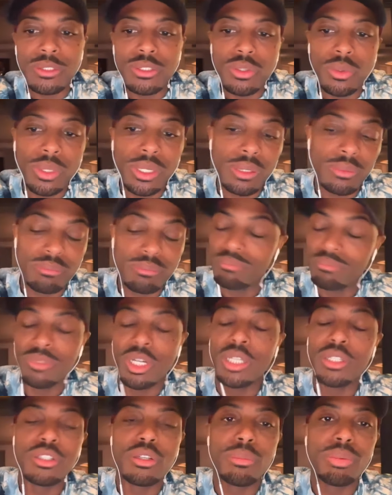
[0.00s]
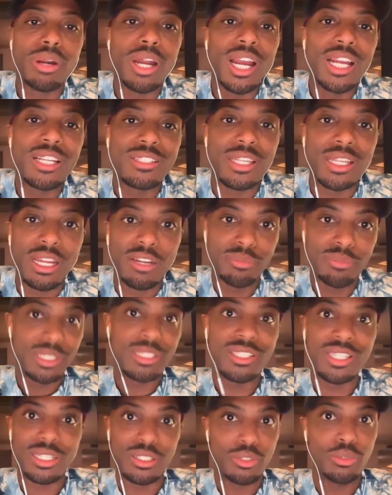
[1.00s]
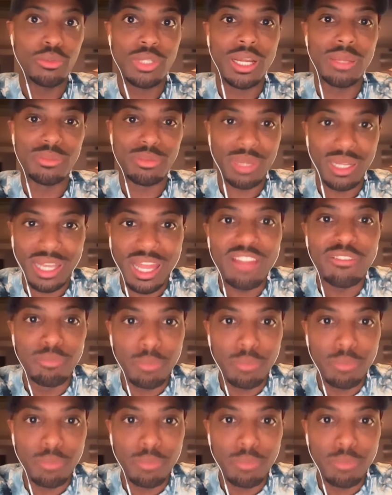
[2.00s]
So unsurprising, I've been sick two times in my life.